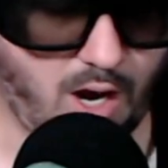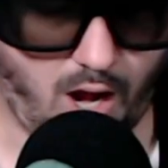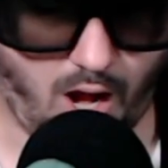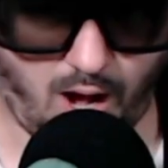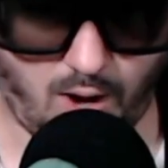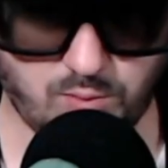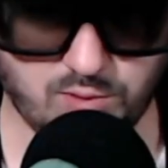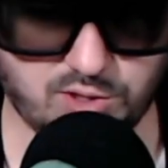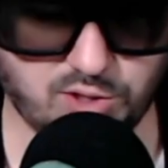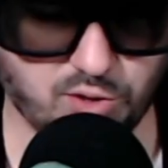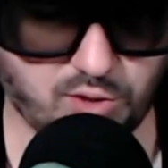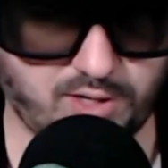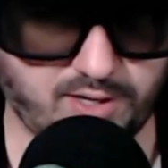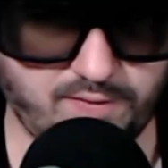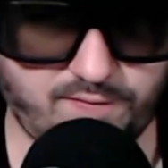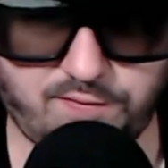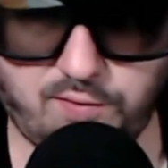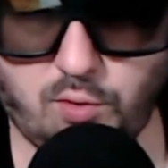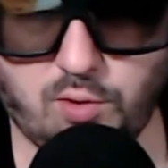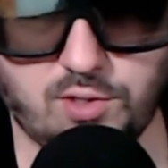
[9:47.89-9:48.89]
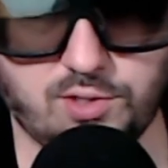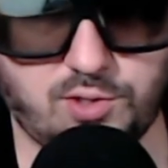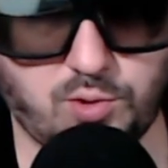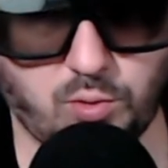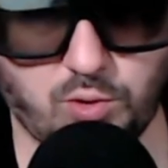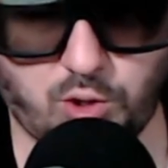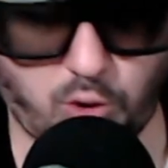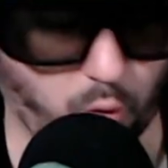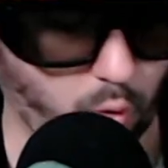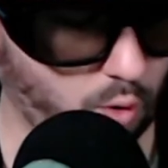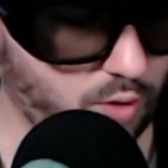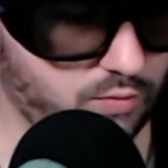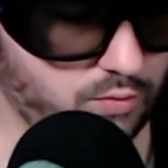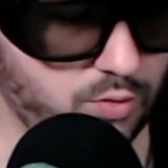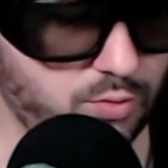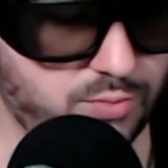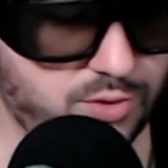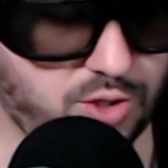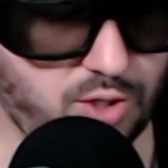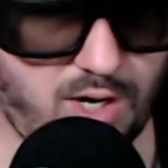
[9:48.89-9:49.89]
I was looking forward to a
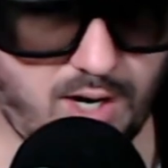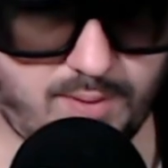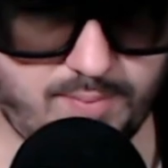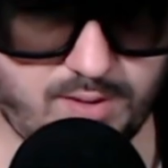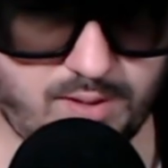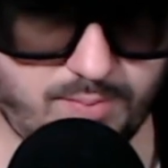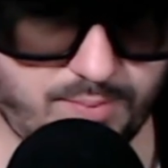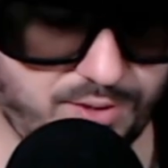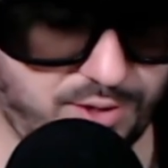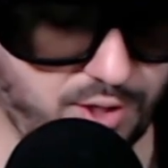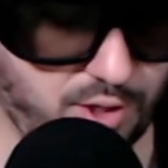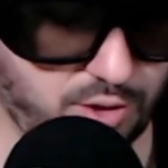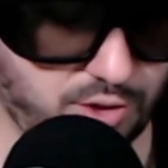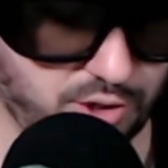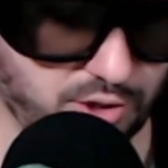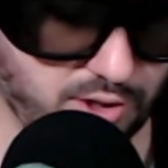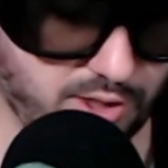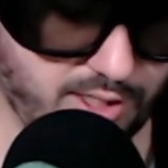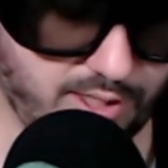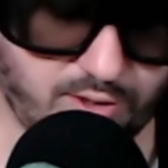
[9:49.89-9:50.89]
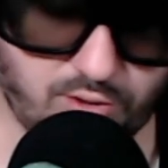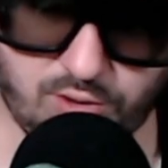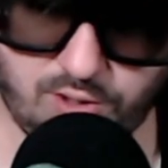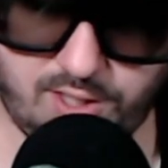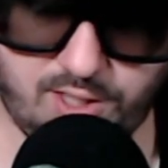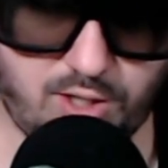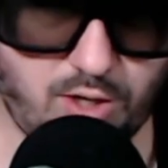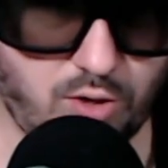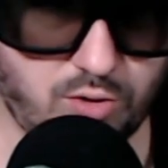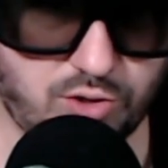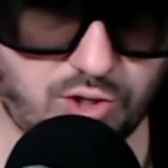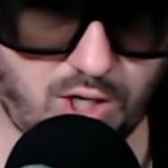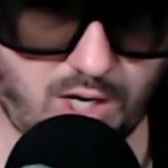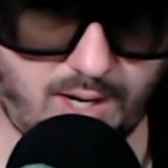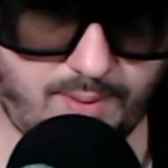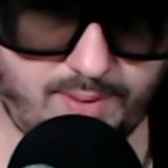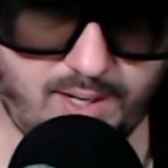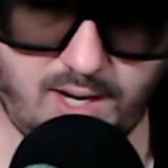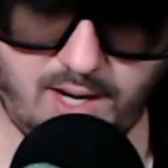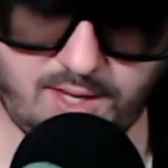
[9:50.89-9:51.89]
courtroom drama. But there's literally no
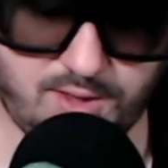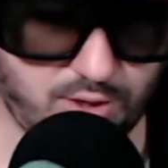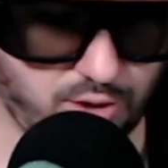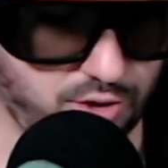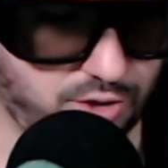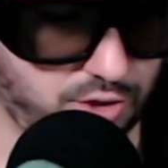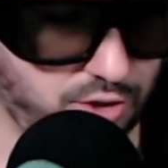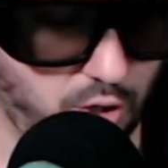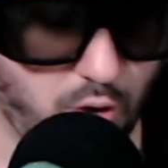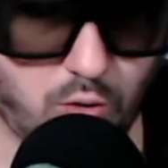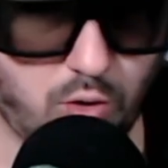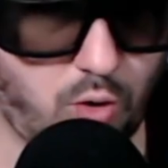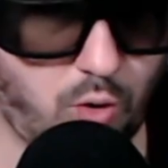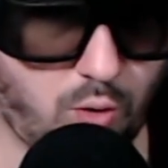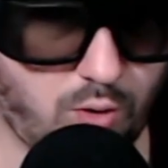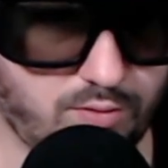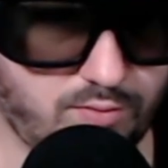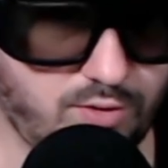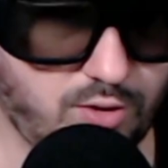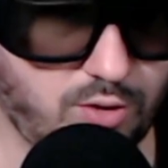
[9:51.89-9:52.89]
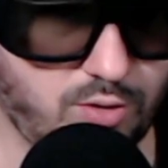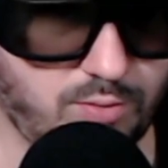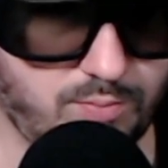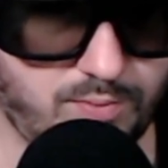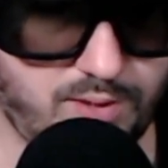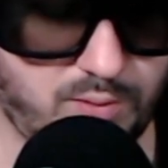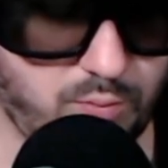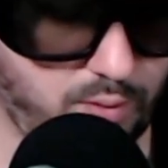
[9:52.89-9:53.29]
drama. And there's no courtroom.